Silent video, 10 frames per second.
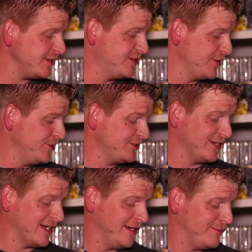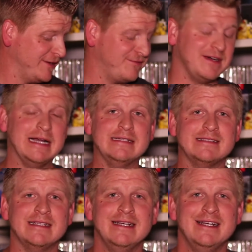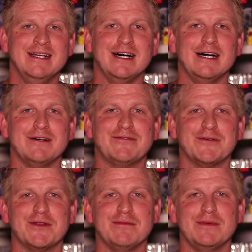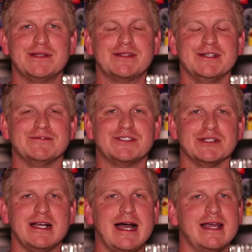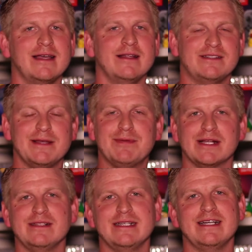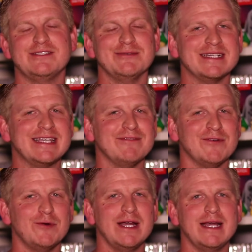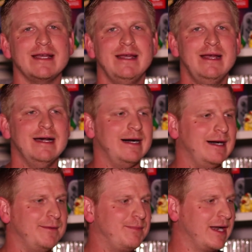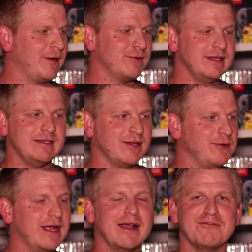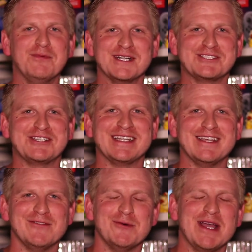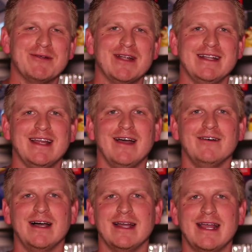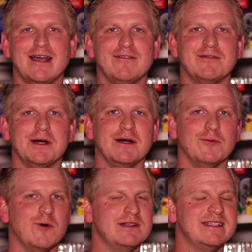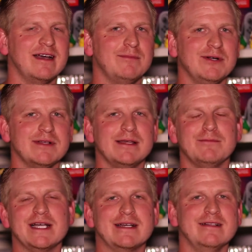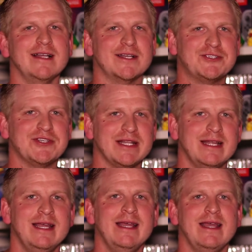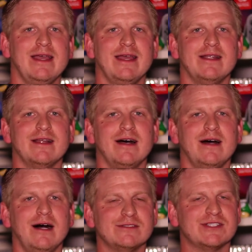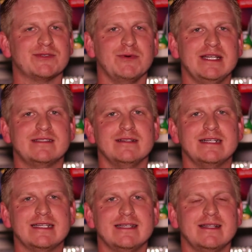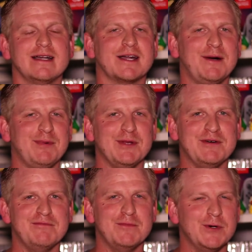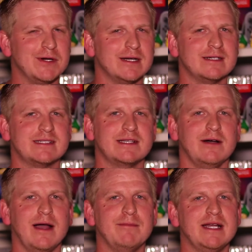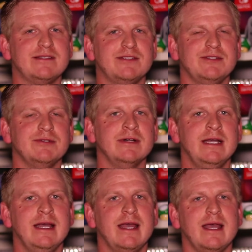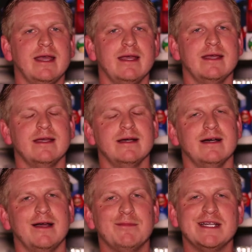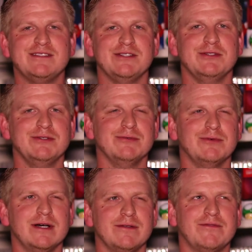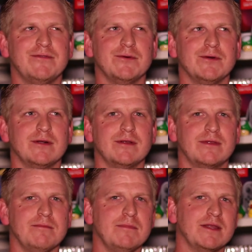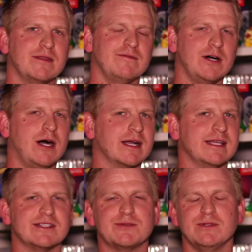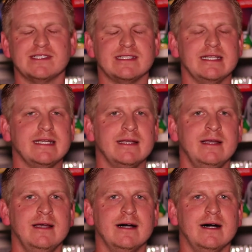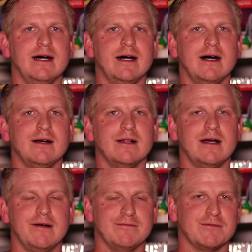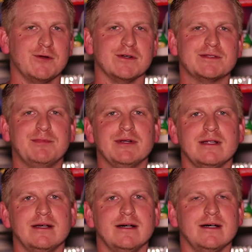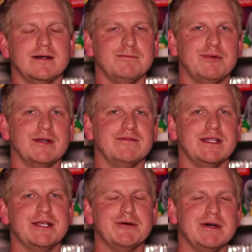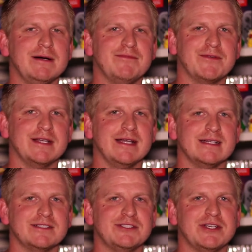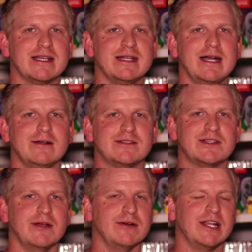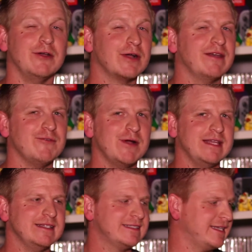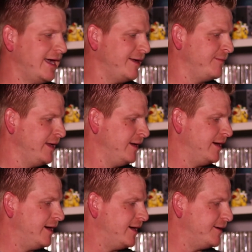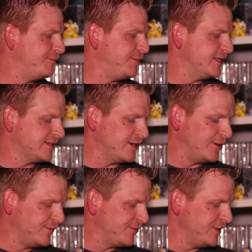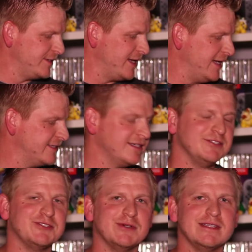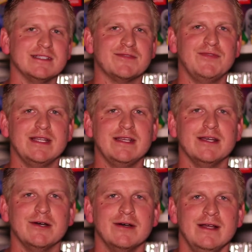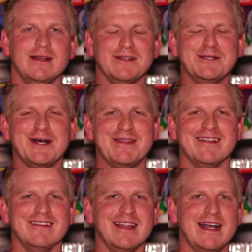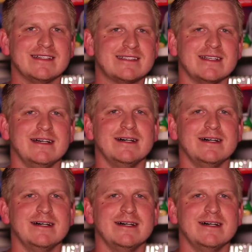So those are kind of my finds for the month of July. Typically I do a giveaway, but I really don't have much to give away right now. I have one double in my collection, and I'll just wait till I get a couple of more. So I might do one for the month of August. We'll see. I'll of course put a video up for you guys to check it out. So no giveaway this time, but hopefully you guys enjoyed this video nonetheless.